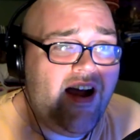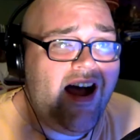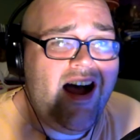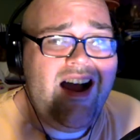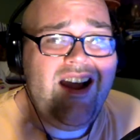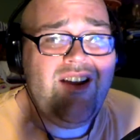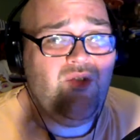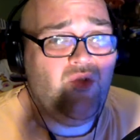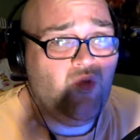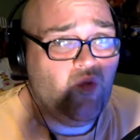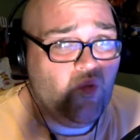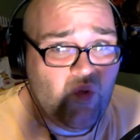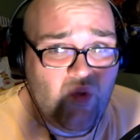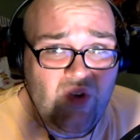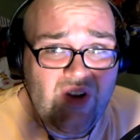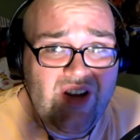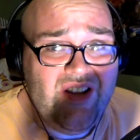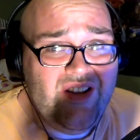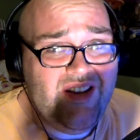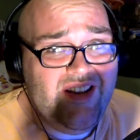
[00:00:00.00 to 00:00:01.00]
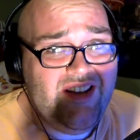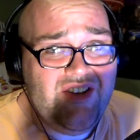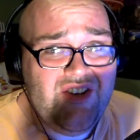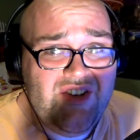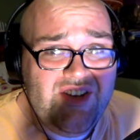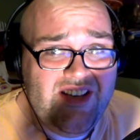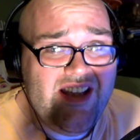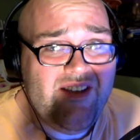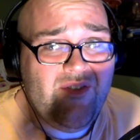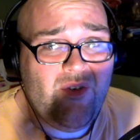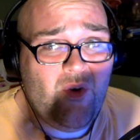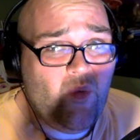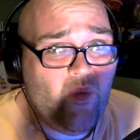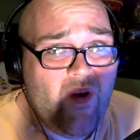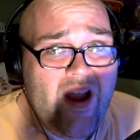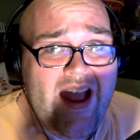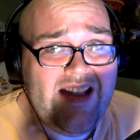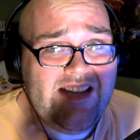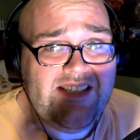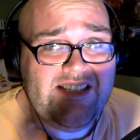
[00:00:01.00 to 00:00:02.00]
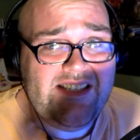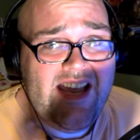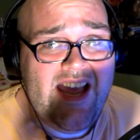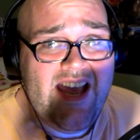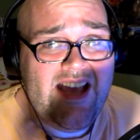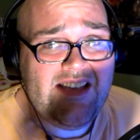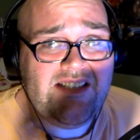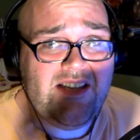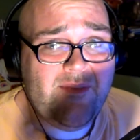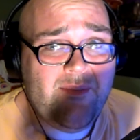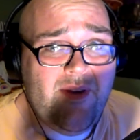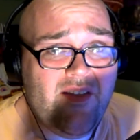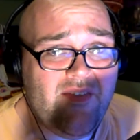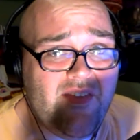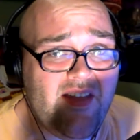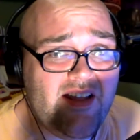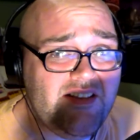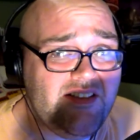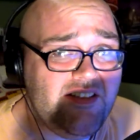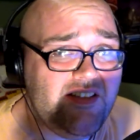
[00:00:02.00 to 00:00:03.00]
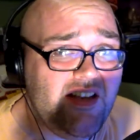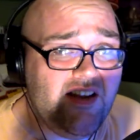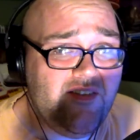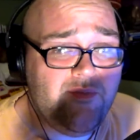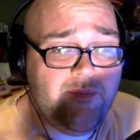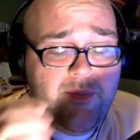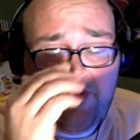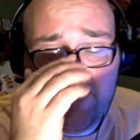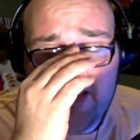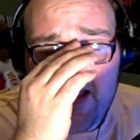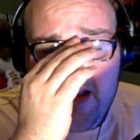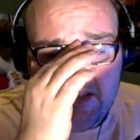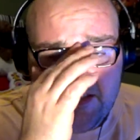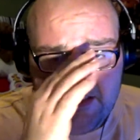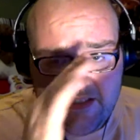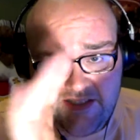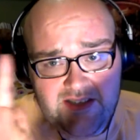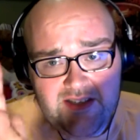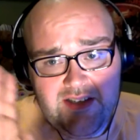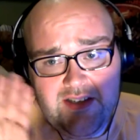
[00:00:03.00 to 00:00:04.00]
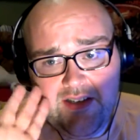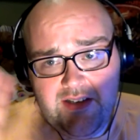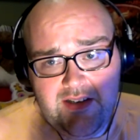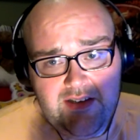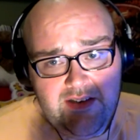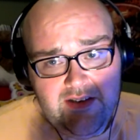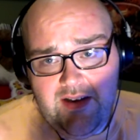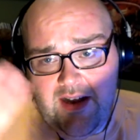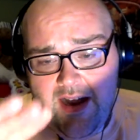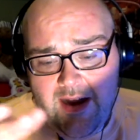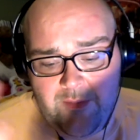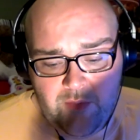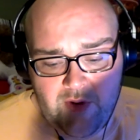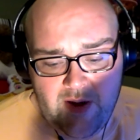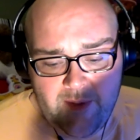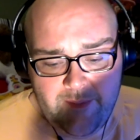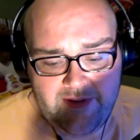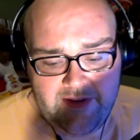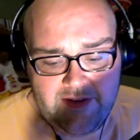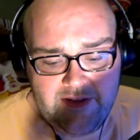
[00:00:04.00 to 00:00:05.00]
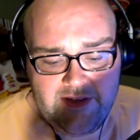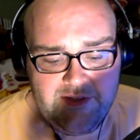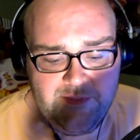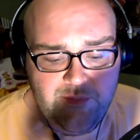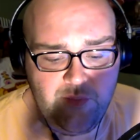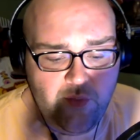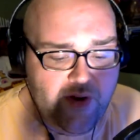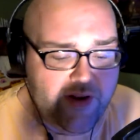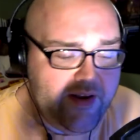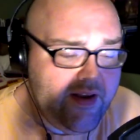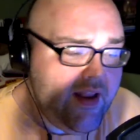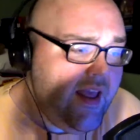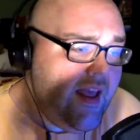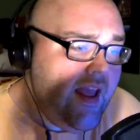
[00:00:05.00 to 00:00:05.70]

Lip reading: I really could give a rat's ass about that stuff, but I'm rambling at this point.